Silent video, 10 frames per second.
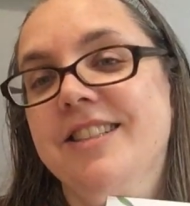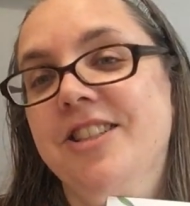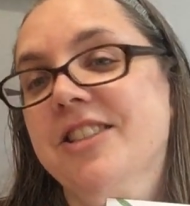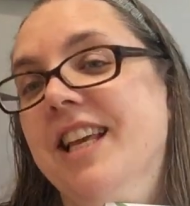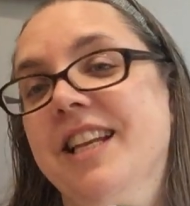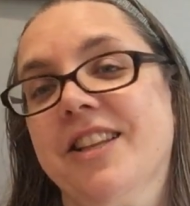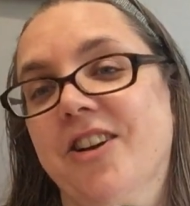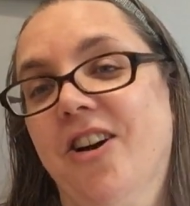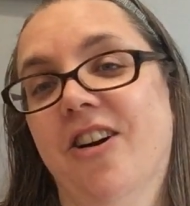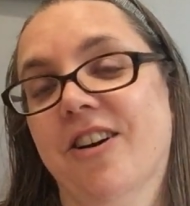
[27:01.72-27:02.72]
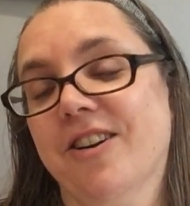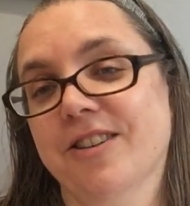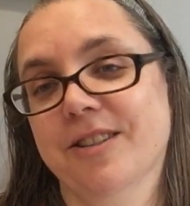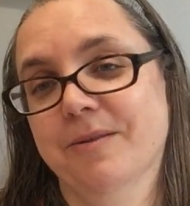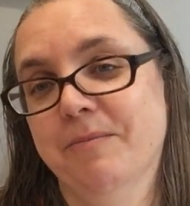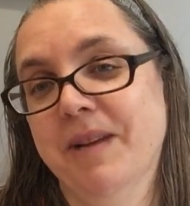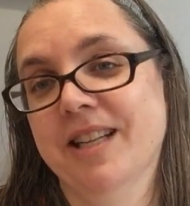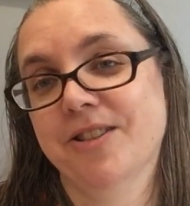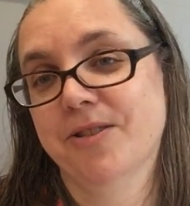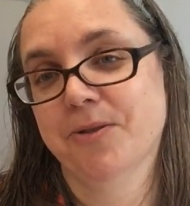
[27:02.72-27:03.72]
just getting the card
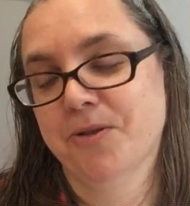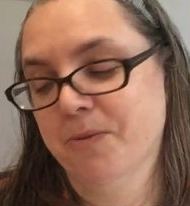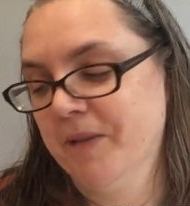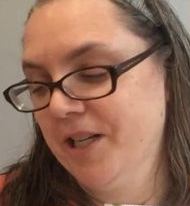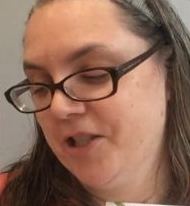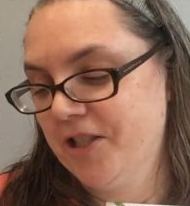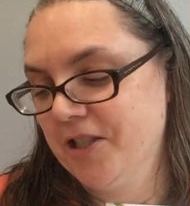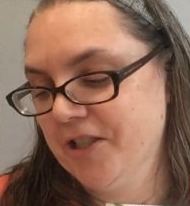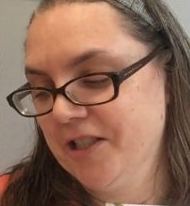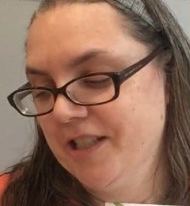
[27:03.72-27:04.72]
meant so, so much